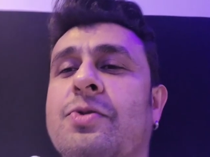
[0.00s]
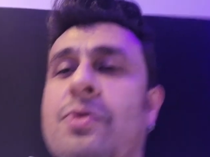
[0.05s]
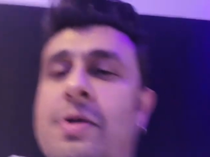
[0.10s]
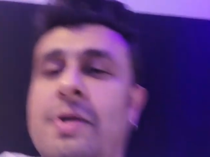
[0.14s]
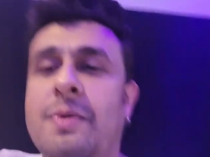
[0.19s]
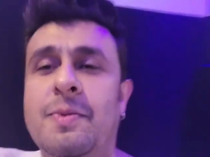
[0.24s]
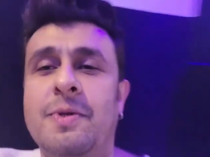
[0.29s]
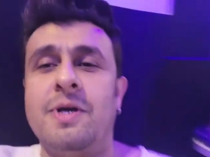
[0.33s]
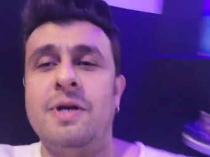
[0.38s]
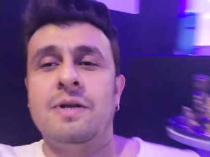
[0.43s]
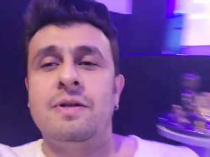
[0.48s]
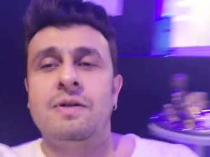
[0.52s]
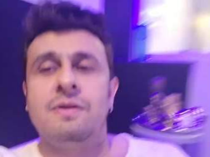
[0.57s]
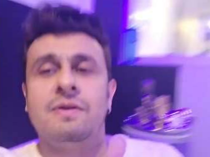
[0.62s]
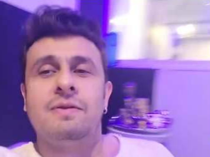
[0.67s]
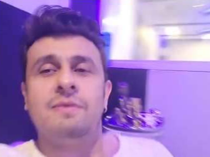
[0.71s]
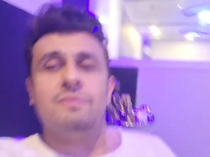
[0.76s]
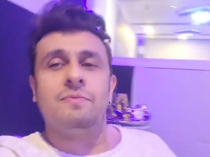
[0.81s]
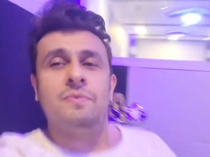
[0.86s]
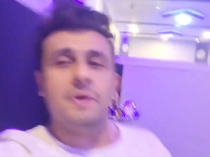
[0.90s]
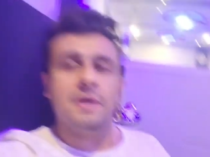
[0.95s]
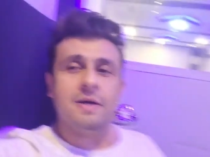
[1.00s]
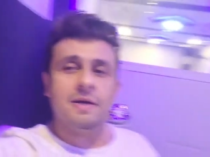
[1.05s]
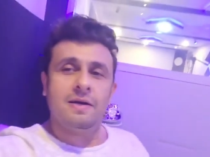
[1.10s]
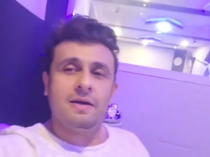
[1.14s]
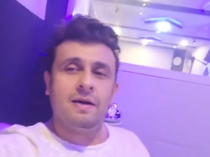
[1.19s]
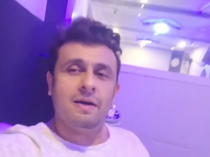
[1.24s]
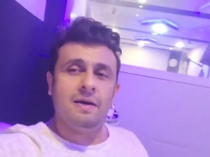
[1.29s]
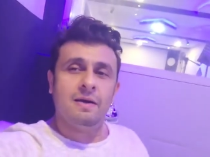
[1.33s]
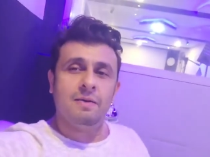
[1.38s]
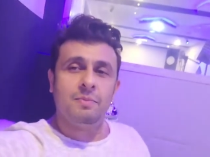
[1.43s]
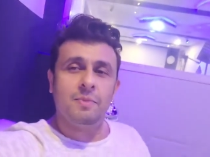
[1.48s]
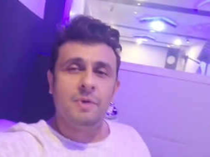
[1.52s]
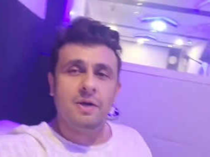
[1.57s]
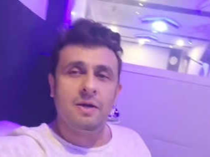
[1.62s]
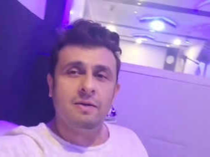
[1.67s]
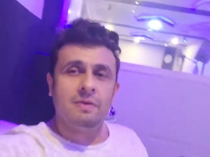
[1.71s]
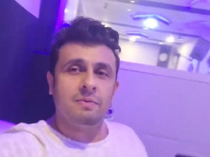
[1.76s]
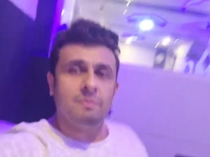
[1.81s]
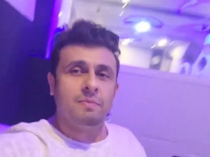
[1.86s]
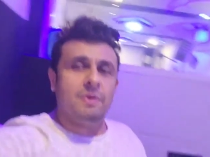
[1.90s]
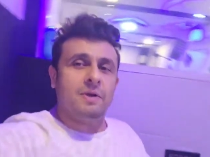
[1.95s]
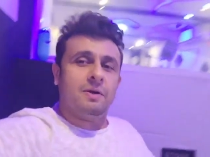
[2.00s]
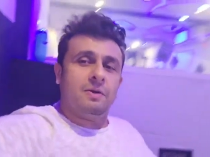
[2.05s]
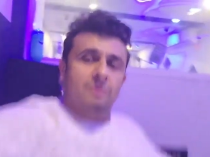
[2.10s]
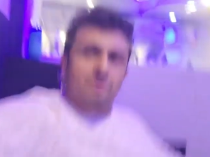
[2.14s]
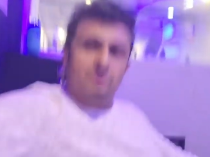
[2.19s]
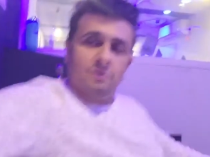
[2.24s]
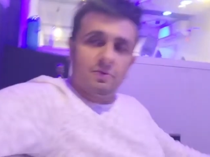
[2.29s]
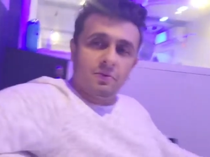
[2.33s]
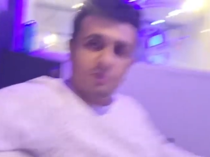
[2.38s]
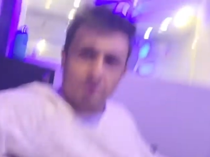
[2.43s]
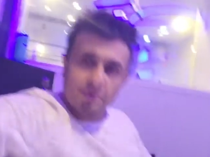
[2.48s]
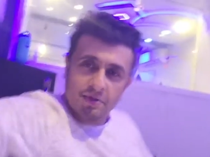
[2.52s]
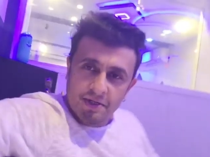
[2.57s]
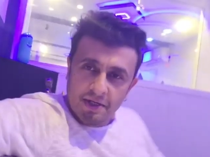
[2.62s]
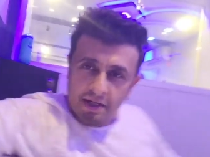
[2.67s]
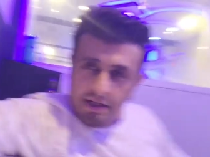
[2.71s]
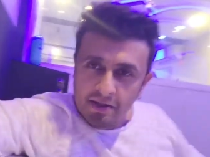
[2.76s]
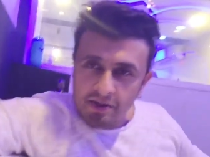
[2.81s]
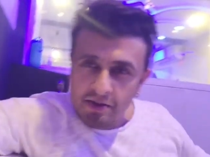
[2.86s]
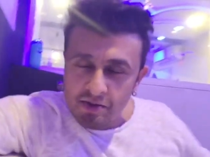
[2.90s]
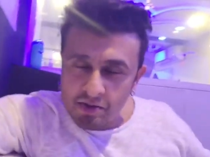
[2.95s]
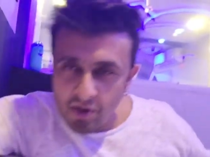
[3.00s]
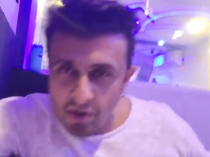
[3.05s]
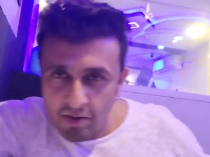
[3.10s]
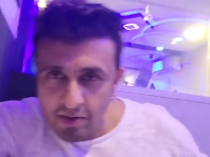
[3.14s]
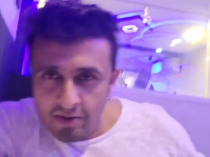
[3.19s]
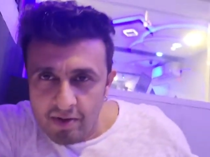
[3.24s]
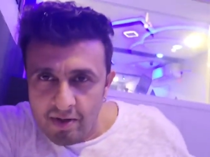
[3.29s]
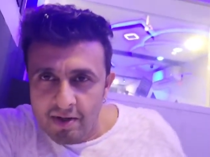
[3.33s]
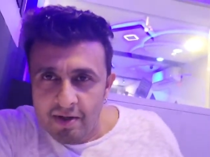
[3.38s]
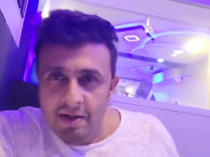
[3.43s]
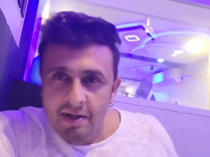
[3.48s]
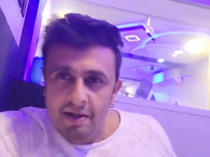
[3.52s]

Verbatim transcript: a story behind why I am here in Bengaluru to sing this song.